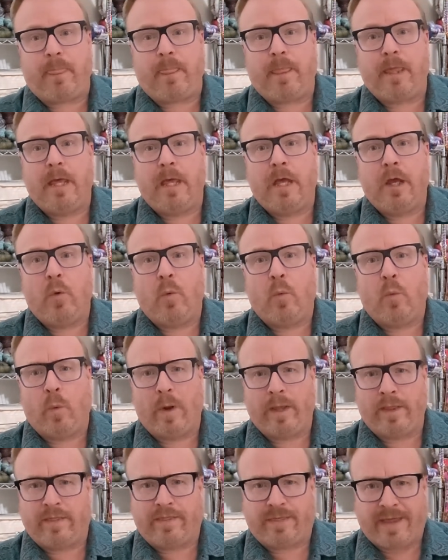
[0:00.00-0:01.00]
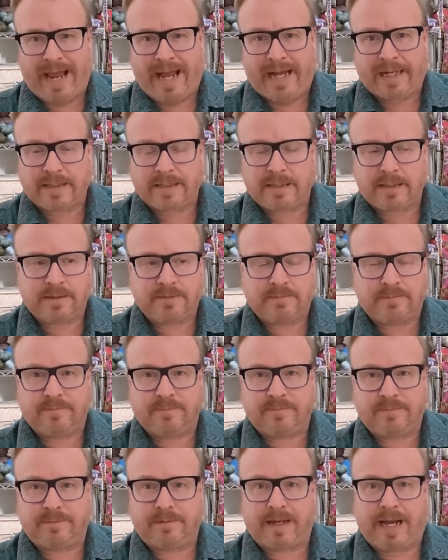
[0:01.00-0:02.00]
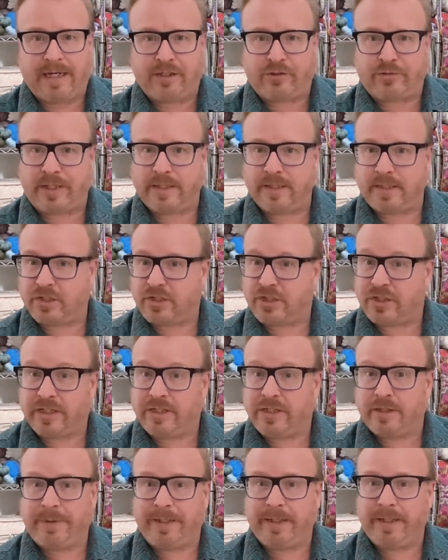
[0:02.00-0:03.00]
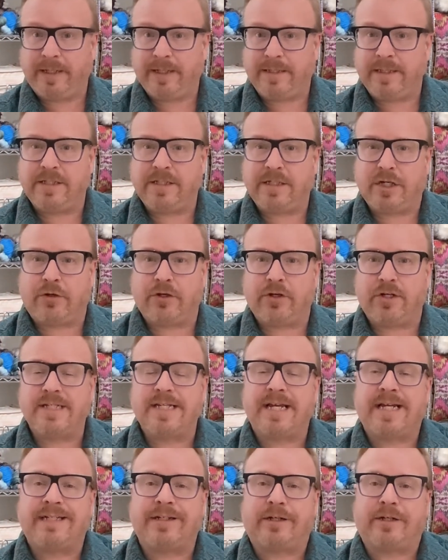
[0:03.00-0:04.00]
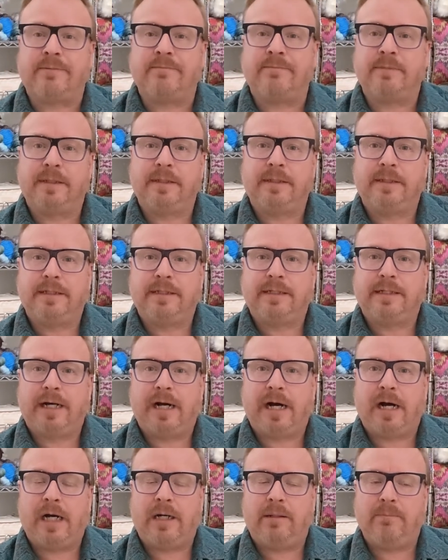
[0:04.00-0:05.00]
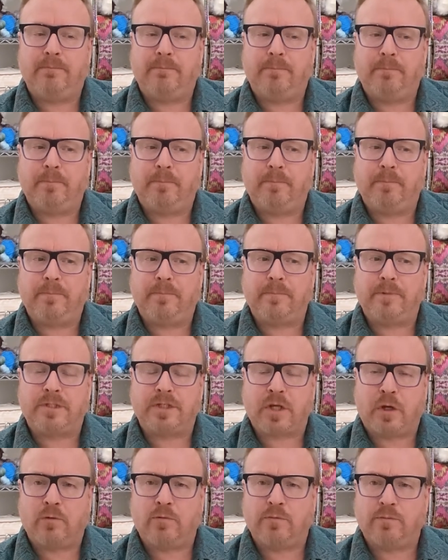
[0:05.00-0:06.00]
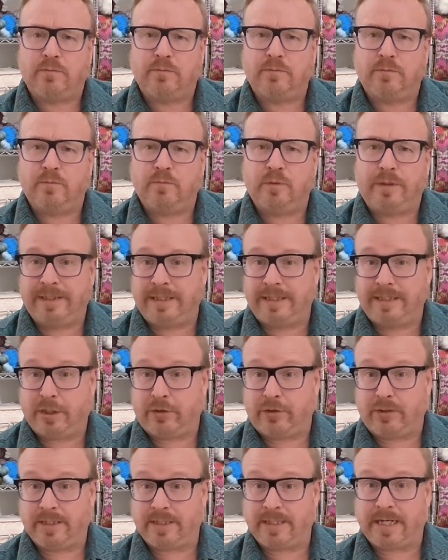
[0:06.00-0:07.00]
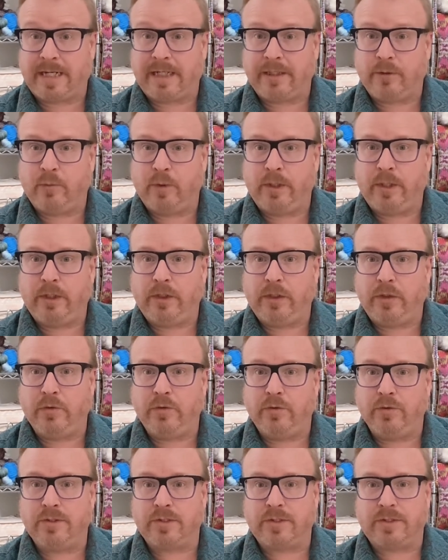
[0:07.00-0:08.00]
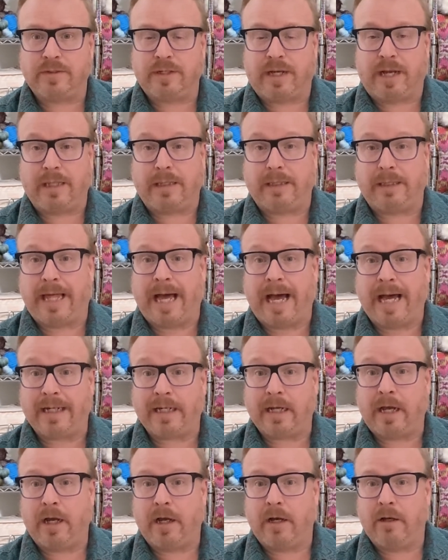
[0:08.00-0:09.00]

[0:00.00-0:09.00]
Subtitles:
With that, I transitioned into being an interior designer. So in interior design, we use a lot of